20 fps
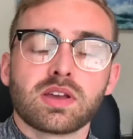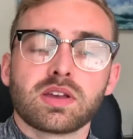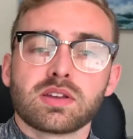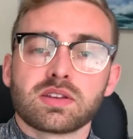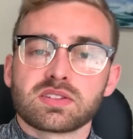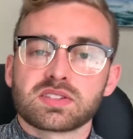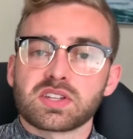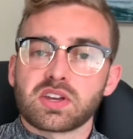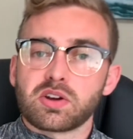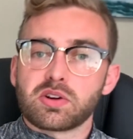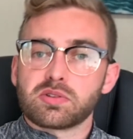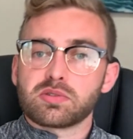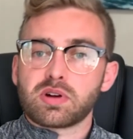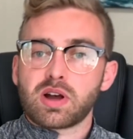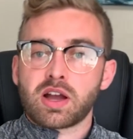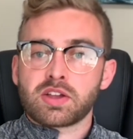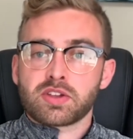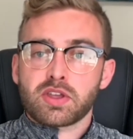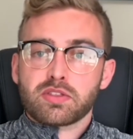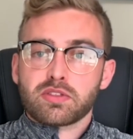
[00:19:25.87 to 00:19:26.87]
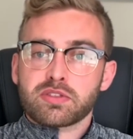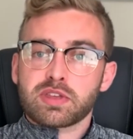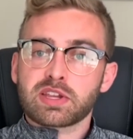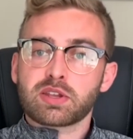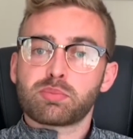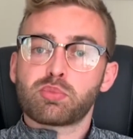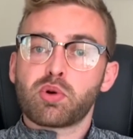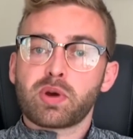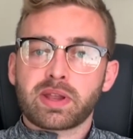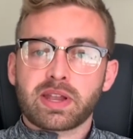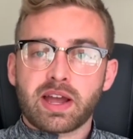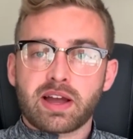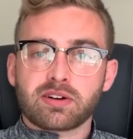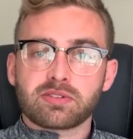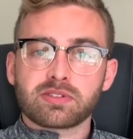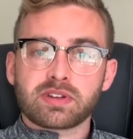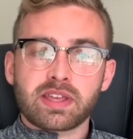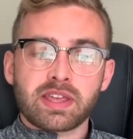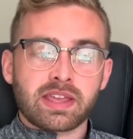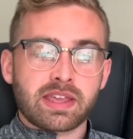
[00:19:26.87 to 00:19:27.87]
So another thing to point
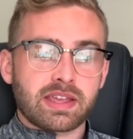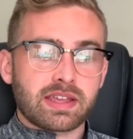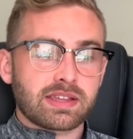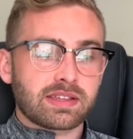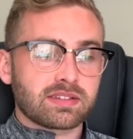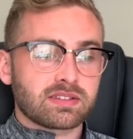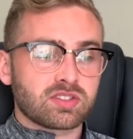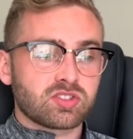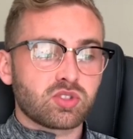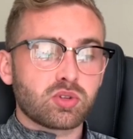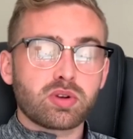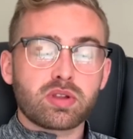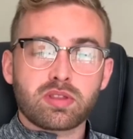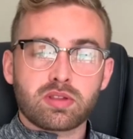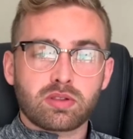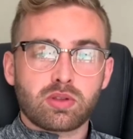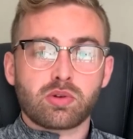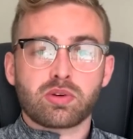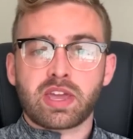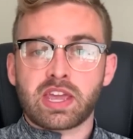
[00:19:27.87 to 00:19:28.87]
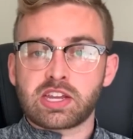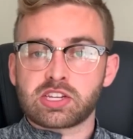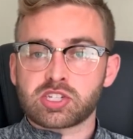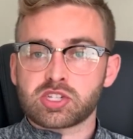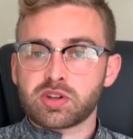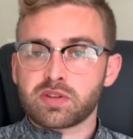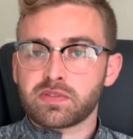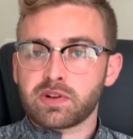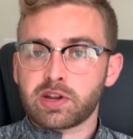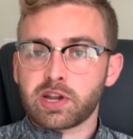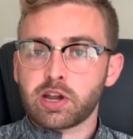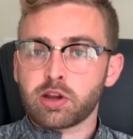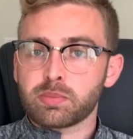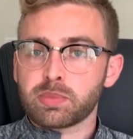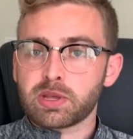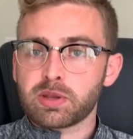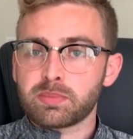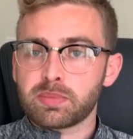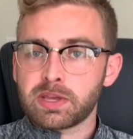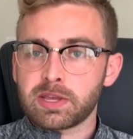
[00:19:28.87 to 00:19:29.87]
out is due to the location of our
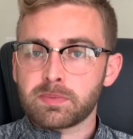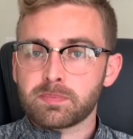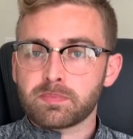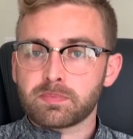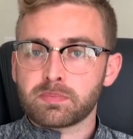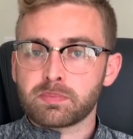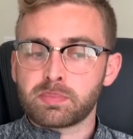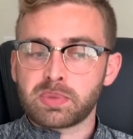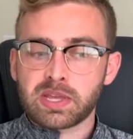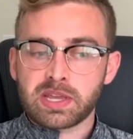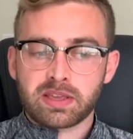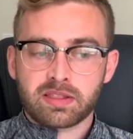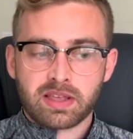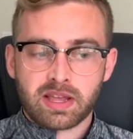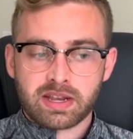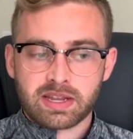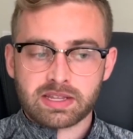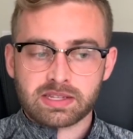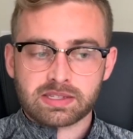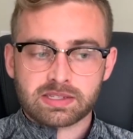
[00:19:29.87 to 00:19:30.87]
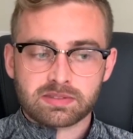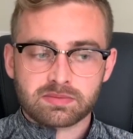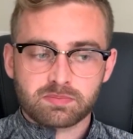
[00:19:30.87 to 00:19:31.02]
Airbnb, being that it's